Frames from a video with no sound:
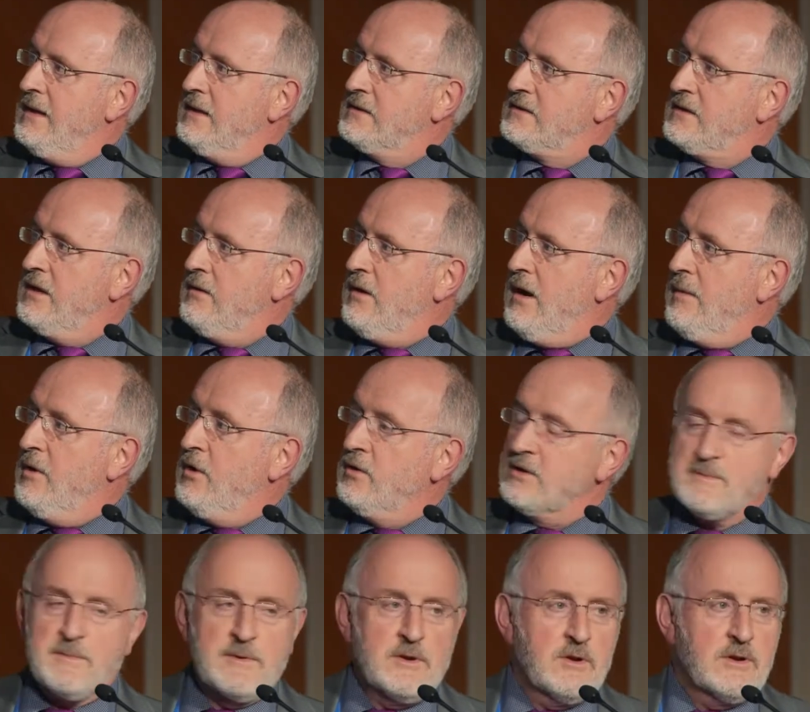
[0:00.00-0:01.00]
So I'm a
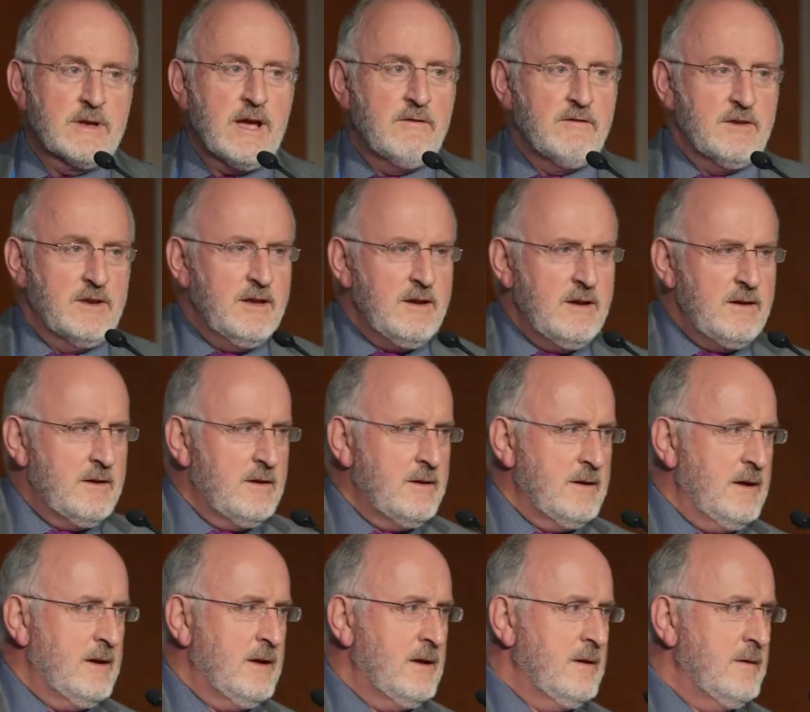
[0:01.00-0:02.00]
hospital governor,
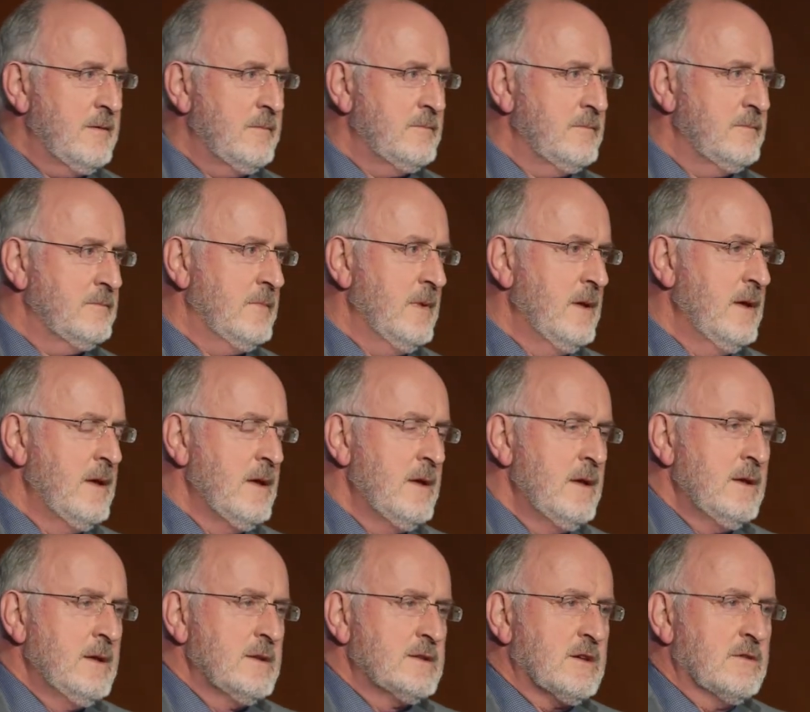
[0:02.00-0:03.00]

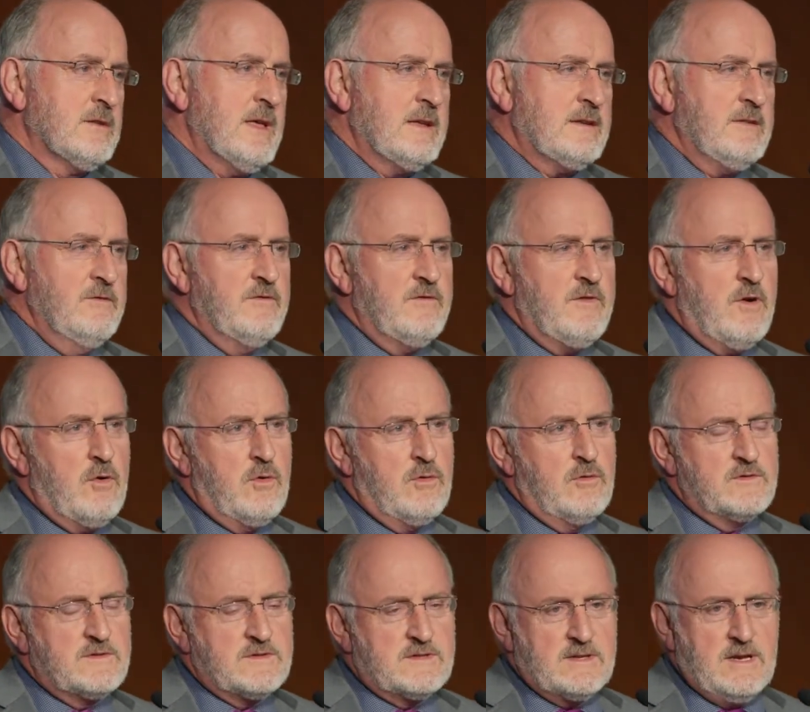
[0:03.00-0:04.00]
so that
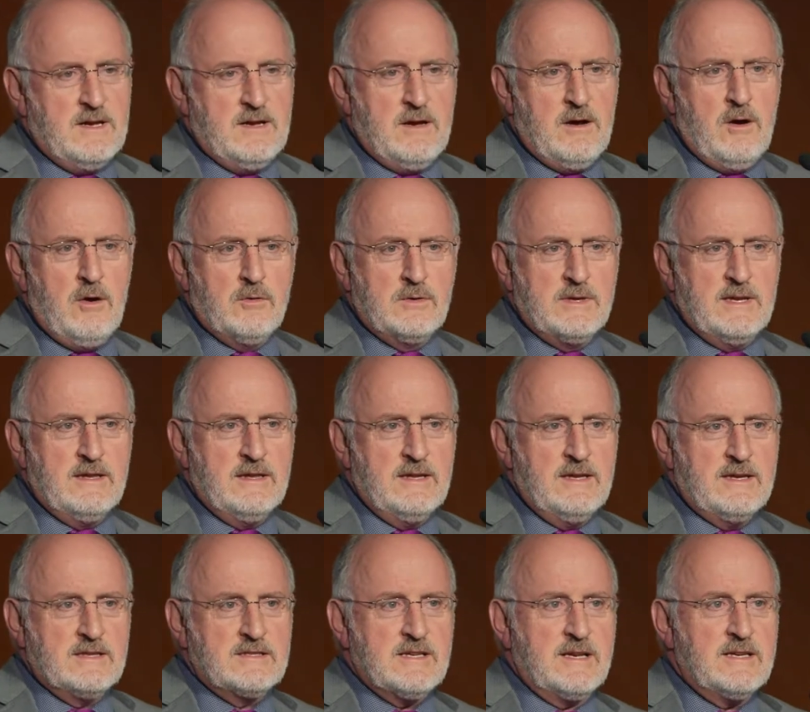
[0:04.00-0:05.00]
involves holding the
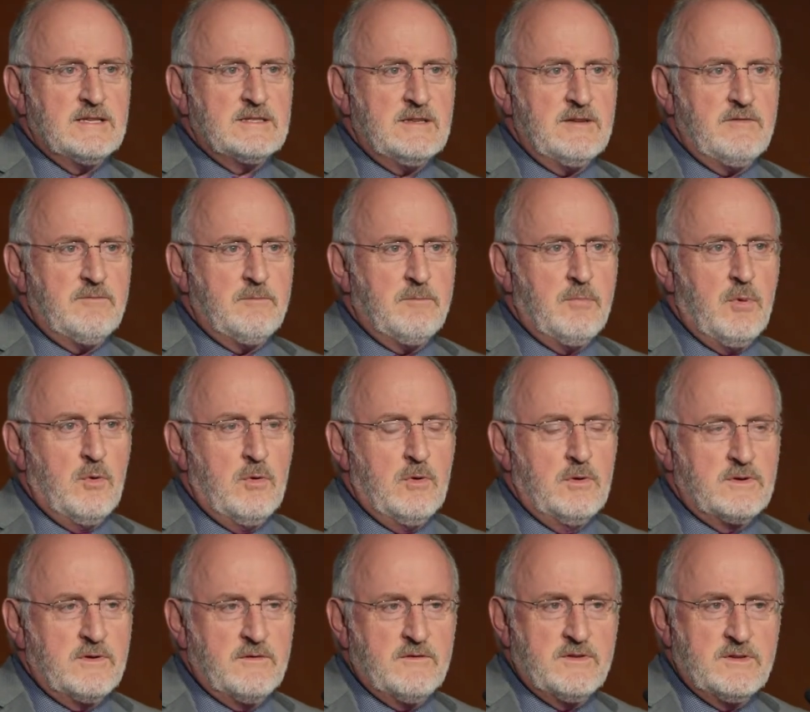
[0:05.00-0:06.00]
executive
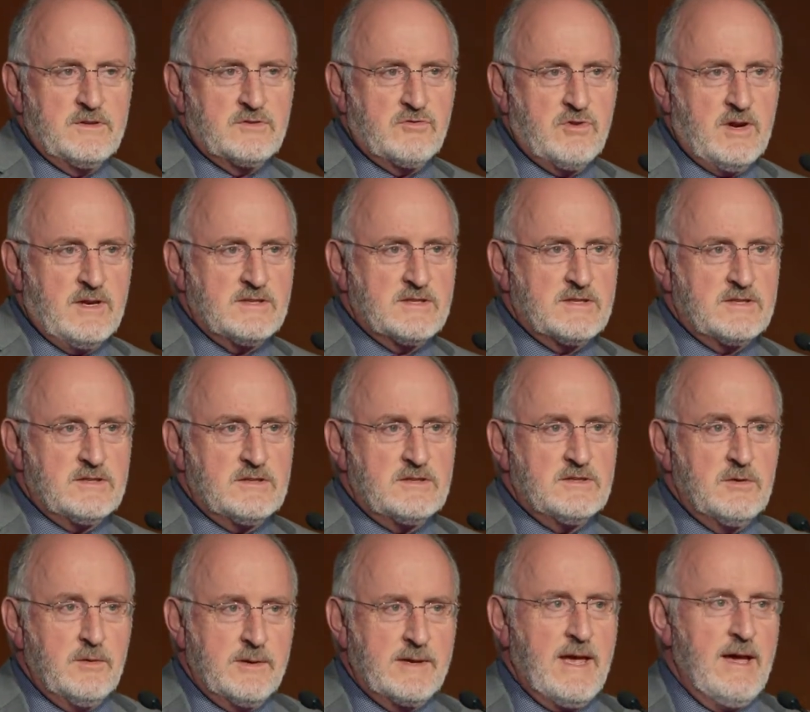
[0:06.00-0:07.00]
board of the trust
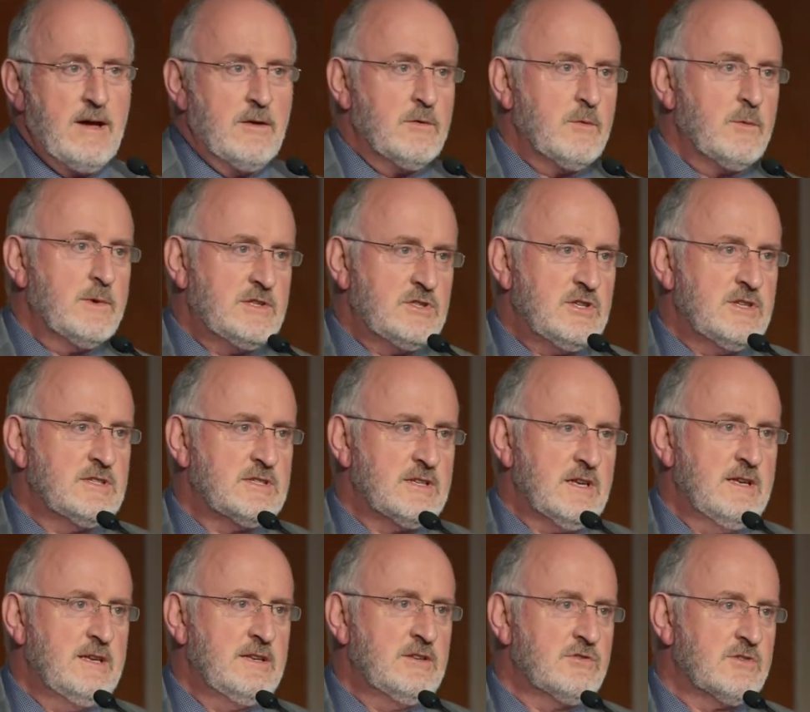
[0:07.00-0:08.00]
to account, which is
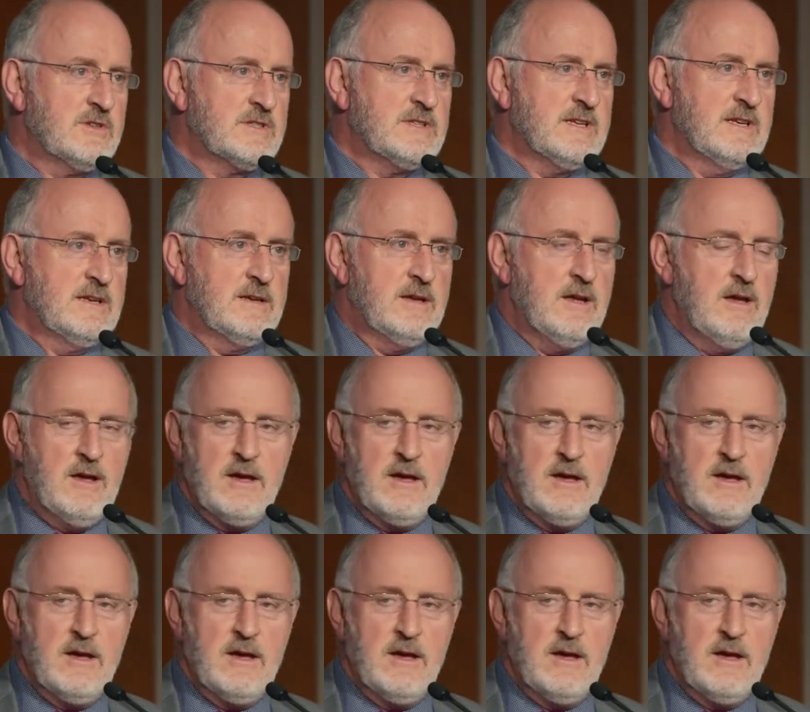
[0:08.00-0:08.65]
an interesting